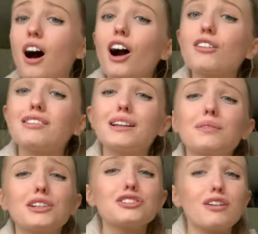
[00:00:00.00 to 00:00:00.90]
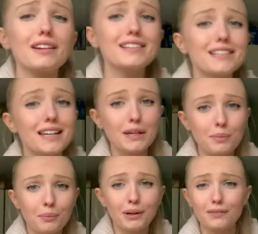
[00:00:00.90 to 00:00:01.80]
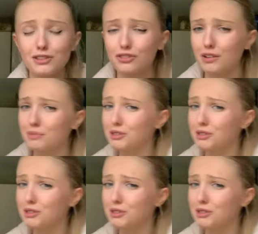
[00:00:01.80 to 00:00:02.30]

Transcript: I really want to try these today, but I'm gonna have to try them